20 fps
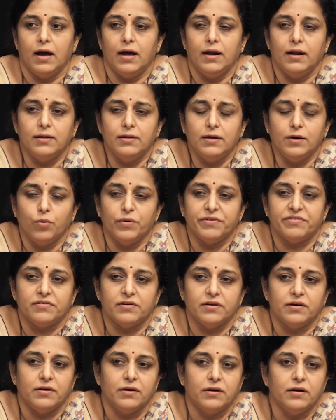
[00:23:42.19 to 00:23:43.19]
Another
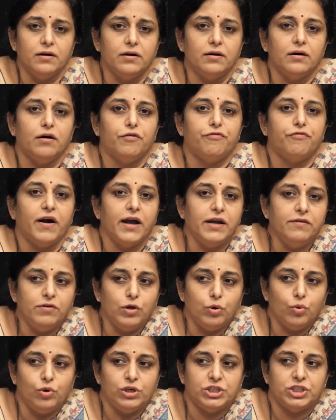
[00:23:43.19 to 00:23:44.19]
question here, a
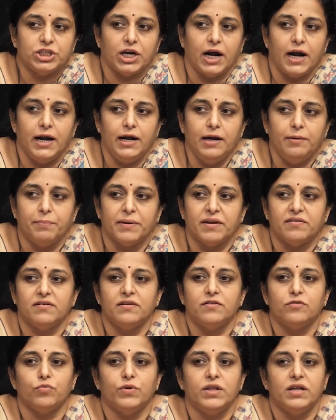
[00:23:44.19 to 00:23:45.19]
5-year-old child
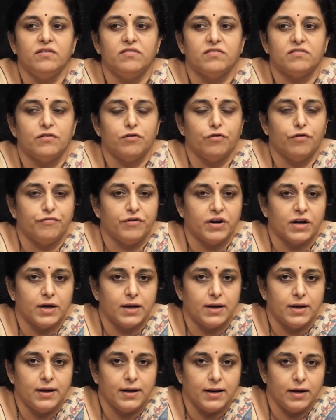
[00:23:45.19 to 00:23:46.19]
presents with history of
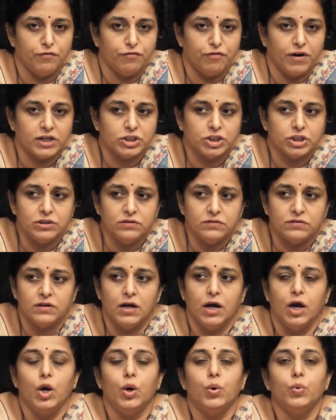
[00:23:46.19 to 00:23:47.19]
recurrent infections
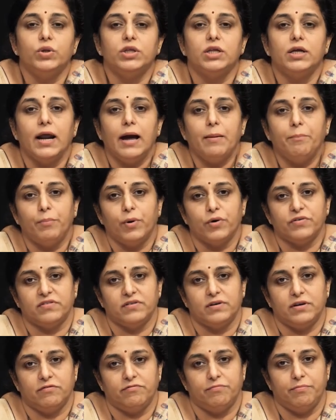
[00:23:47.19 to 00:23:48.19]
with
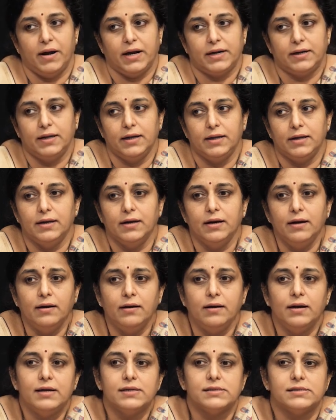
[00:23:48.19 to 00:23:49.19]
gram-positive bacteria
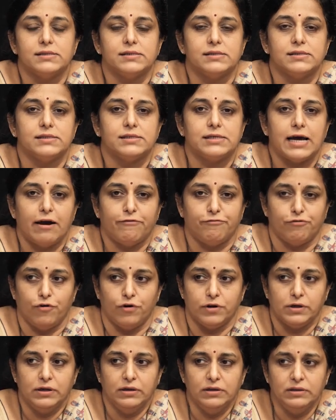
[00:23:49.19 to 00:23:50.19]
such as Staph
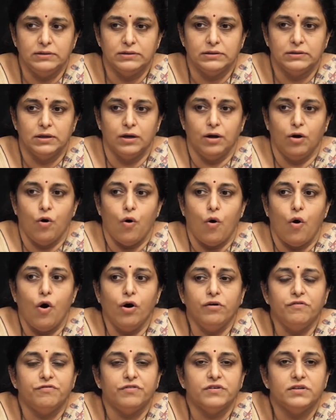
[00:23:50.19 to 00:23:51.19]
aureus.
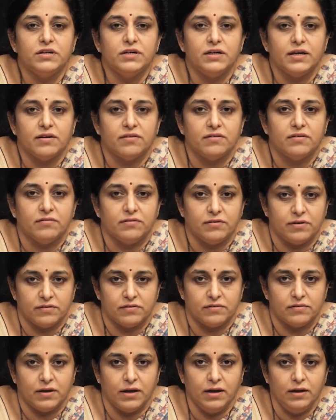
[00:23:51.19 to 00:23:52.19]
On further
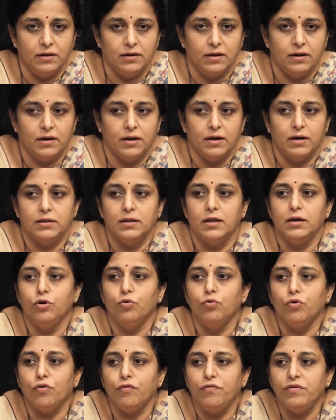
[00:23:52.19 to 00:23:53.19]
testing, the
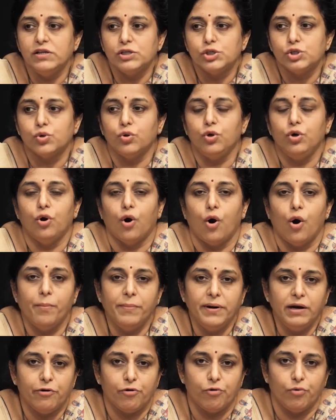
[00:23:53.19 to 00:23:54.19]
neutrophils show
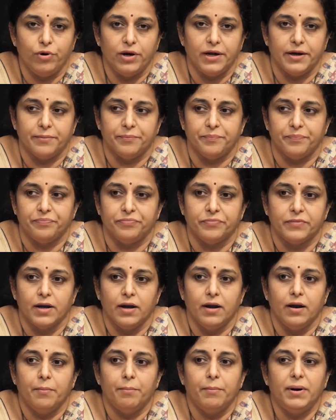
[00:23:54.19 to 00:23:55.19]
normal rolling
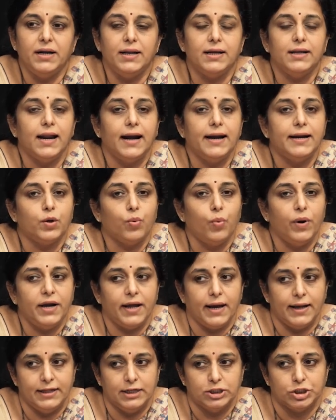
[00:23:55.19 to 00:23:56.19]
but
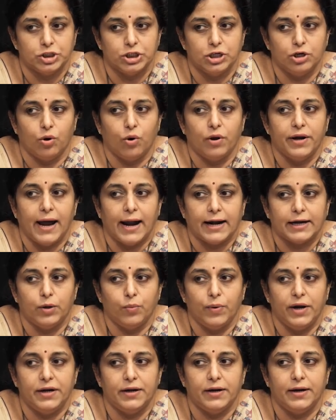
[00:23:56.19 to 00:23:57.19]
inadequate adhesion on
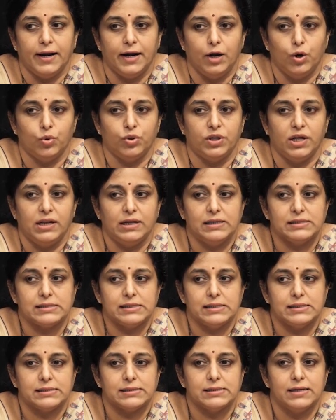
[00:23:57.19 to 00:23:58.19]
activated endothelial
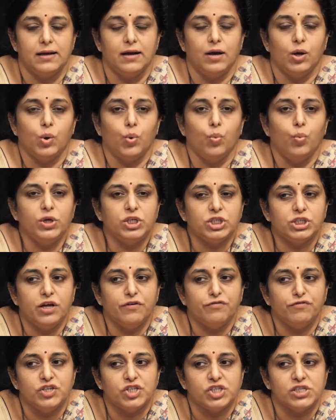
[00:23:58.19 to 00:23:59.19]
cells. Which
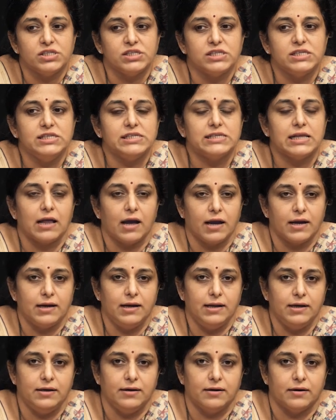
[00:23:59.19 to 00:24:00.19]
deficiency is
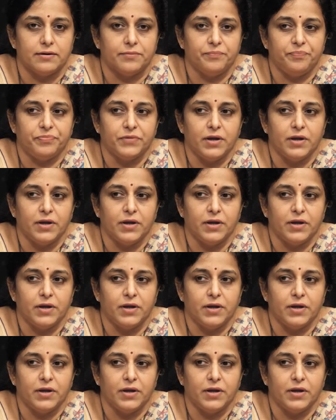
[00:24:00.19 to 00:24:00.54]
likely here?